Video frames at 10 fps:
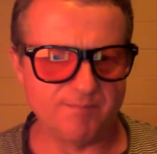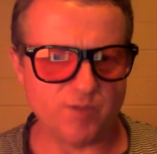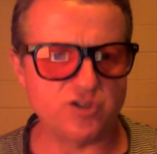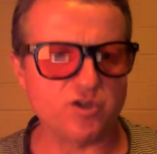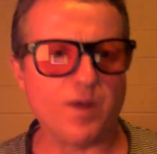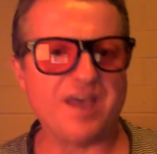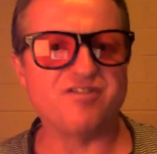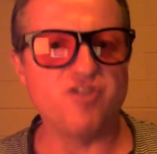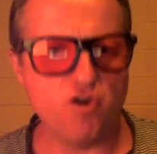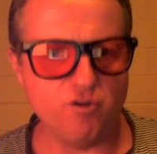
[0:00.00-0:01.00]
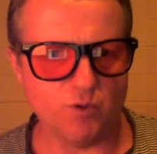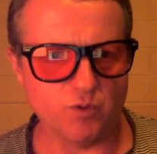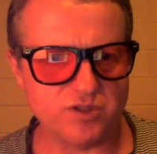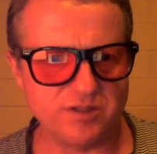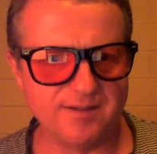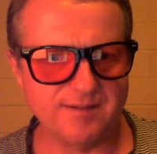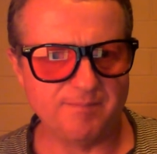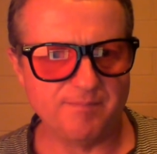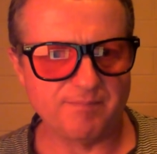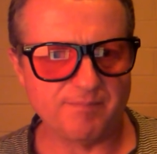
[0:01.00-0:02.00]
I used to wear thermals
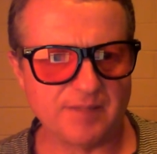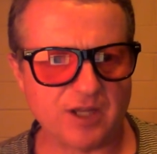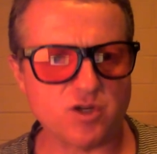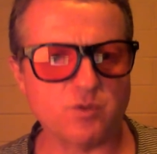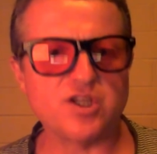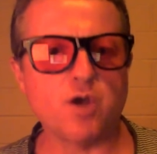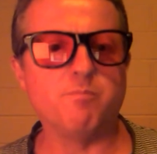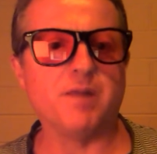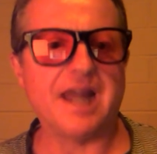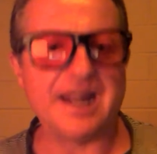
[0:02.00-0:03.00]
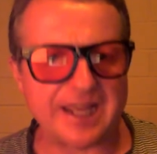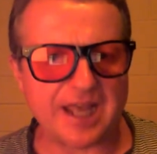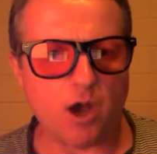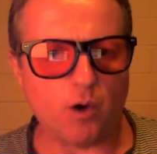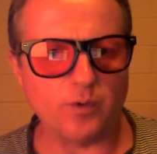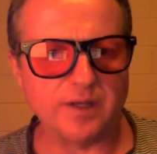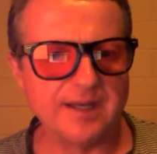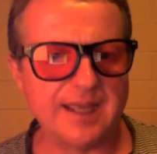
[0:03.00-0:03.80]
because I was so bloody cold